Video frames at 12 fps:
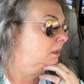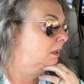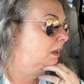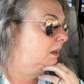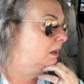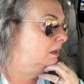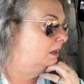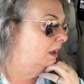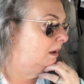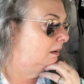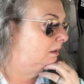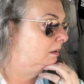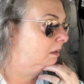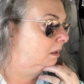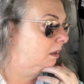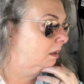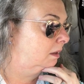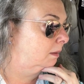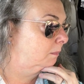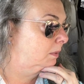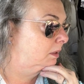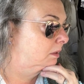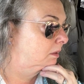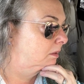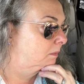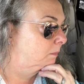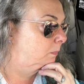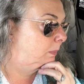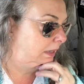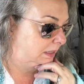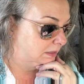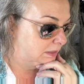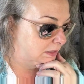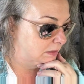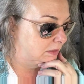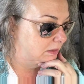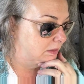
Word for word: uh, yeah. Um, but